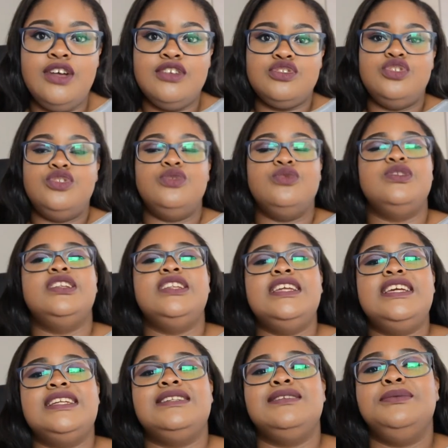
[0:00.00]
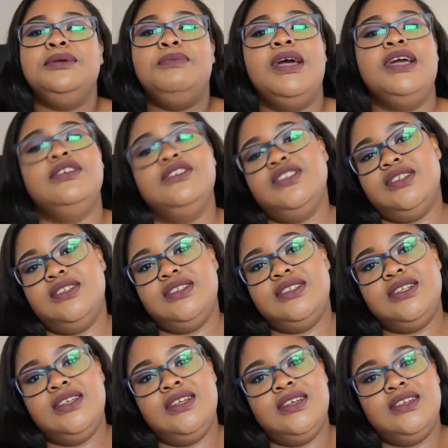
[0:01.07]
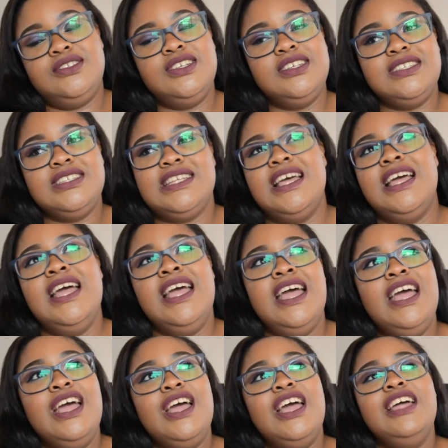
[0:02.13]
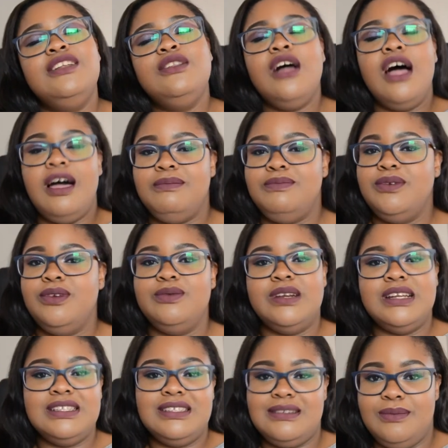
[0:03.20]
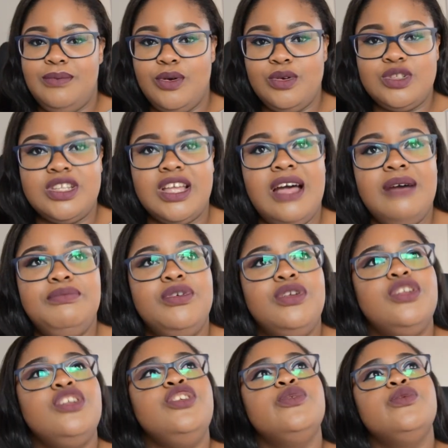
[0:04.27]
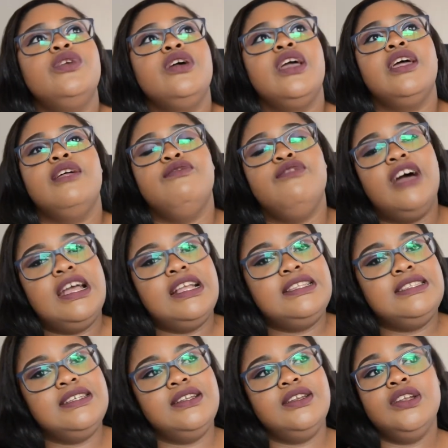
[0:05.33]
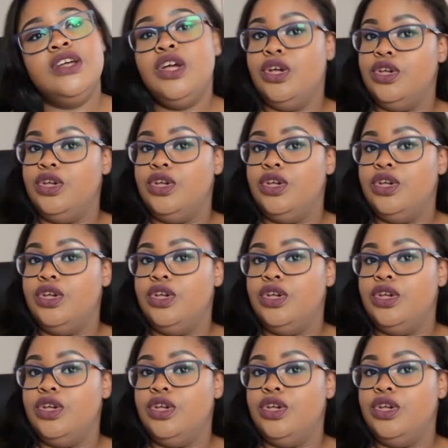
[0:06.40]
So you need to be patient. Just, it'll happen when it's supposed to happen. You will get invited.